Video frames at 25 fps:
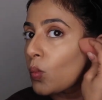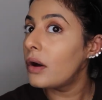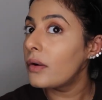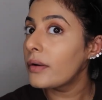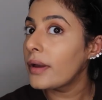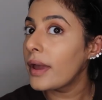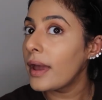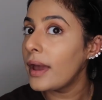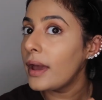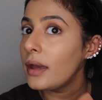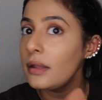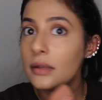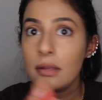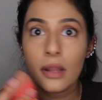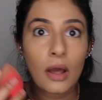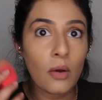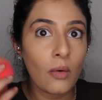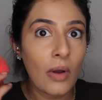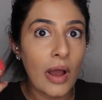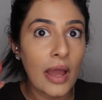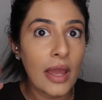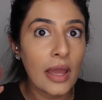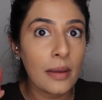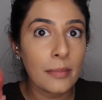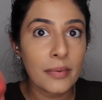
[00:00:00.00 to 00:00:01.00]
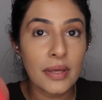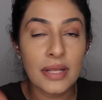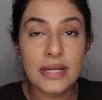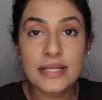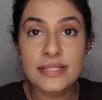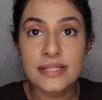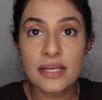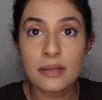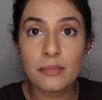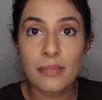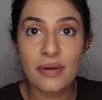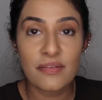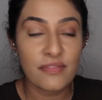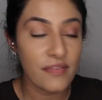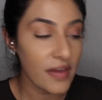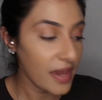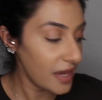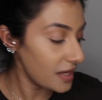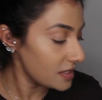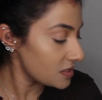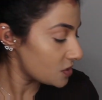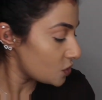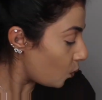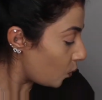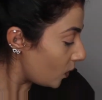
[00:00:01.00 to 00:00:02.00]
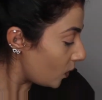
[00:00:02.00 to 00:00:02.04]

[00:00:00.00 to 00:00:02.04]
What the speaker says: Okay, now I am gonna set my face